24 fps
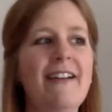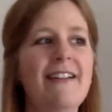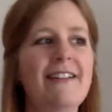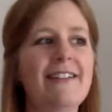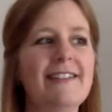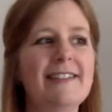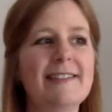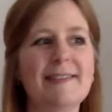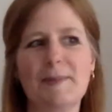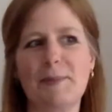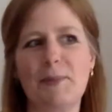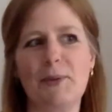
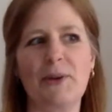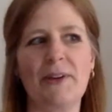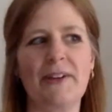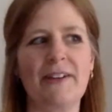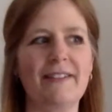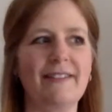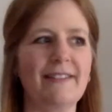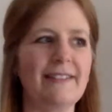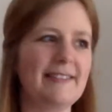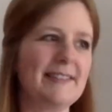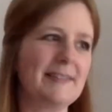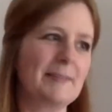disappointed
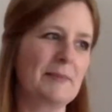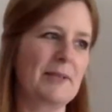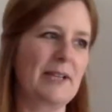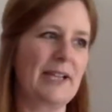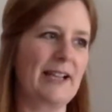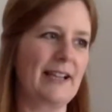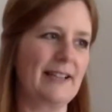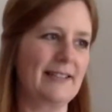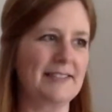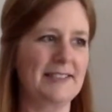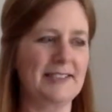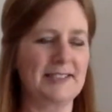that somebody
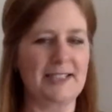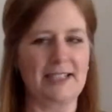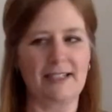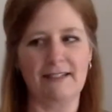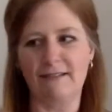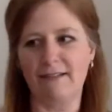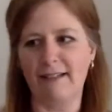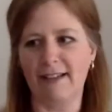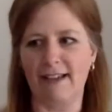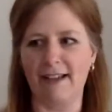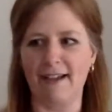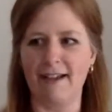hasn't done
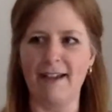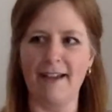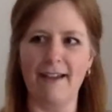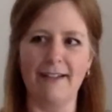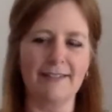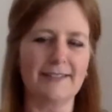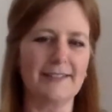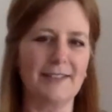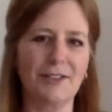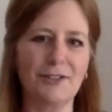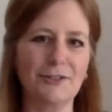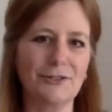like a
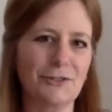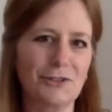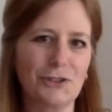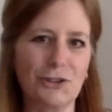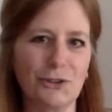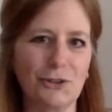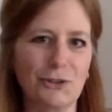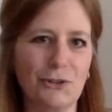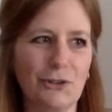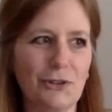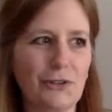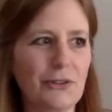household
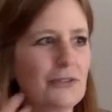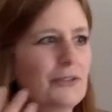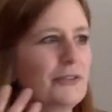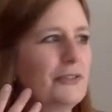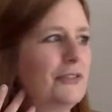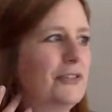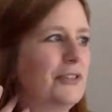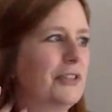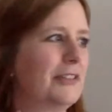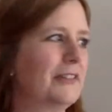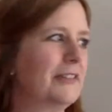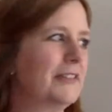chore
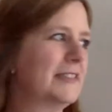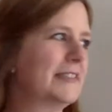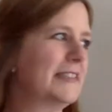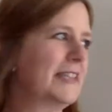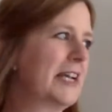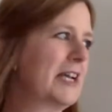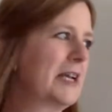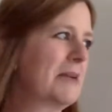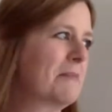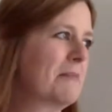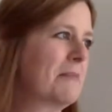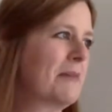to the
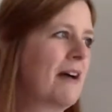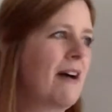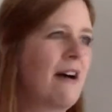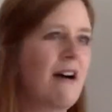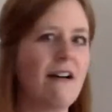same